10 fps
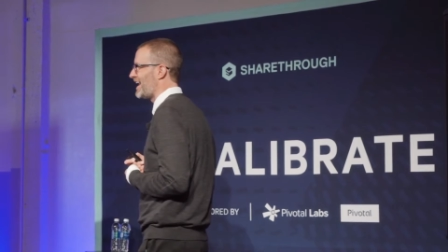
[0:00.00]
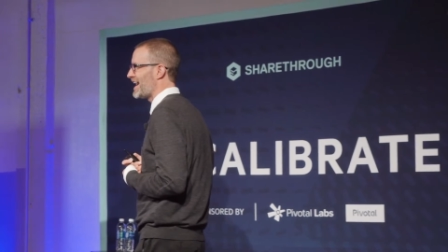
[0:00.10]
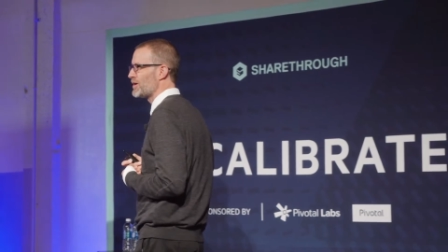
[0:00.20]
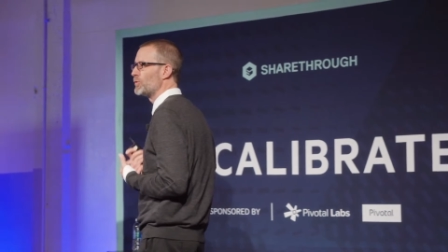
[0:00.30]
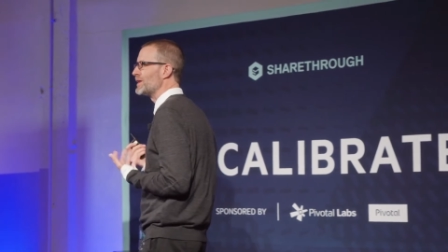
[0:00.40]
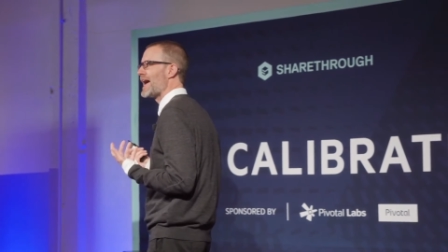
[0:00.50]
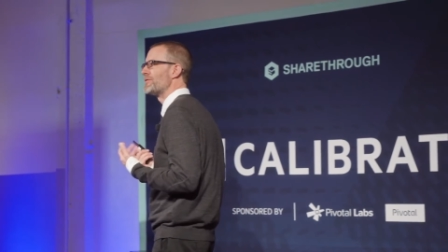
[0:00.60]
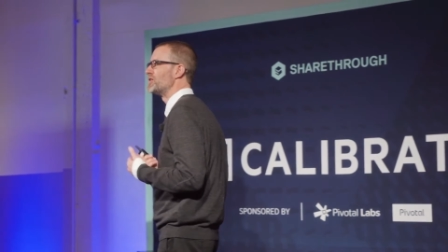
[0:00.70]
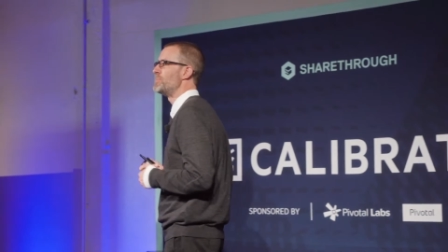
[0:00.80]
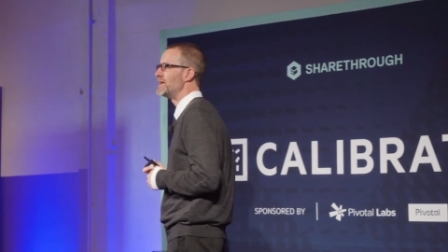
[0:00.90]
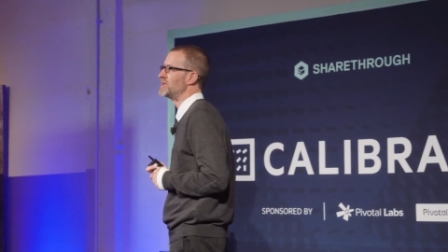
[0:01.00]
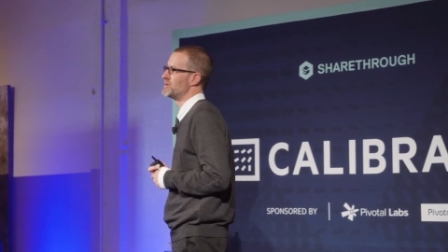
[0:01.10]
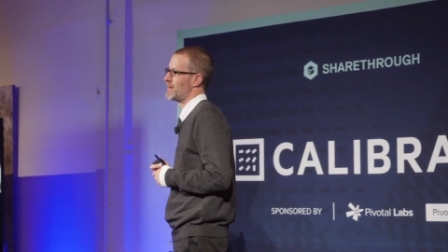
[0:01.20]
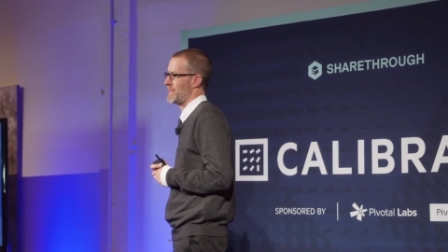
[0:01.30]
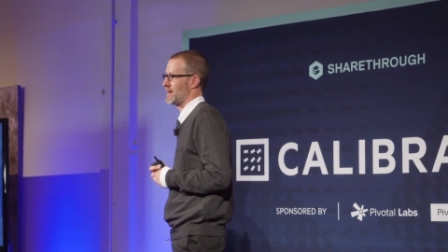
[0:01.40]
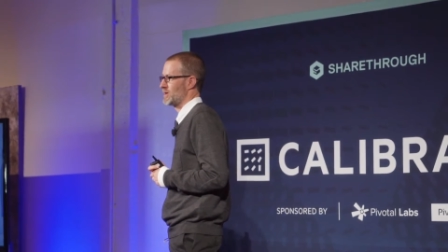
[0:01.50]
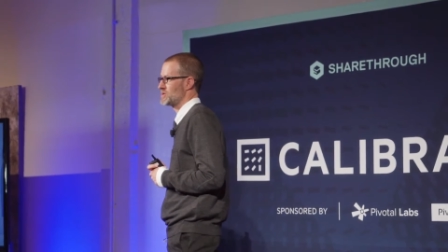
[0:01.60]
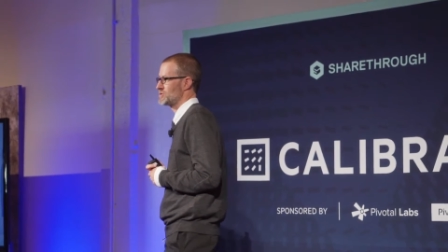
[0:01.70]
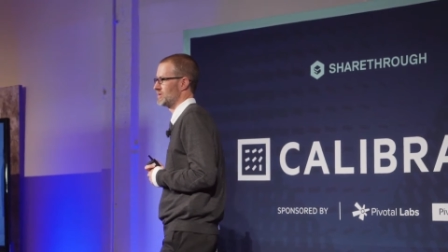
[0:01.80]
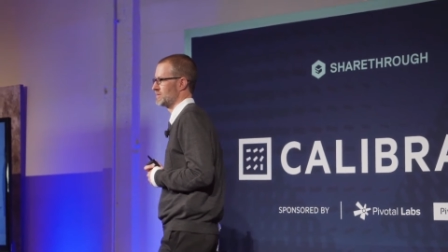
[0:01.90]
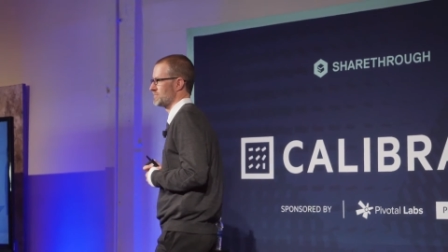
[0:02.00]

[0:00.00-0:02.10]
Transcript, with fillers: I don't really have an opinion about that question.